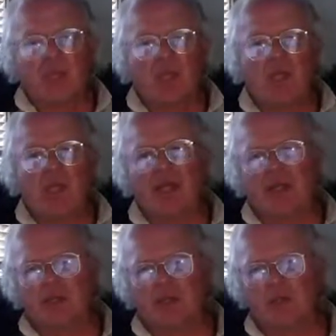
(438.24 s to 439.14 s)
And
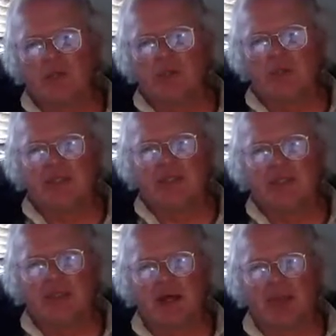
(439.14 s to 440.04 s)
the new species
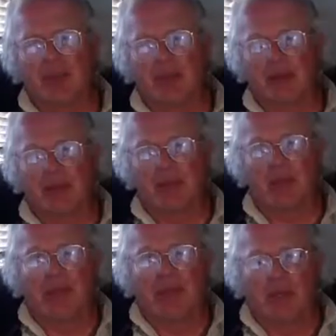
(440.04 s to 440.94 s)
coming up,
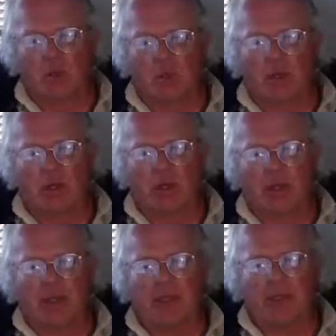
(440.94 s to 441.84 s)
we're going to
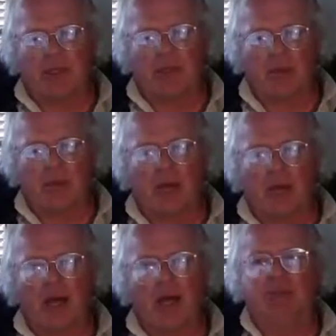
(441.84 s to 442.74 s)
be, we are
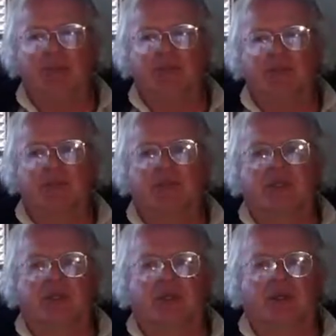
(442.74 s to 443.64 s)
hybrids
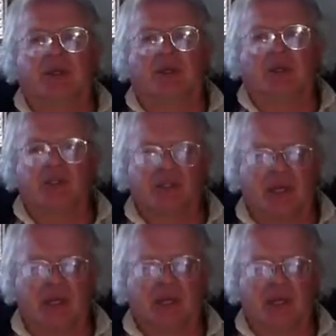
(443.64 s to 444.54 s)

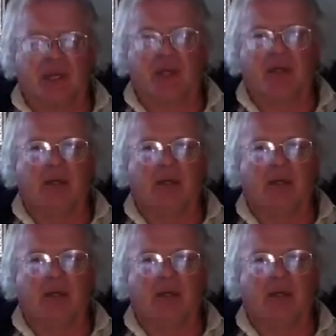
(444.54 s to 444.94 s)
ourselves. And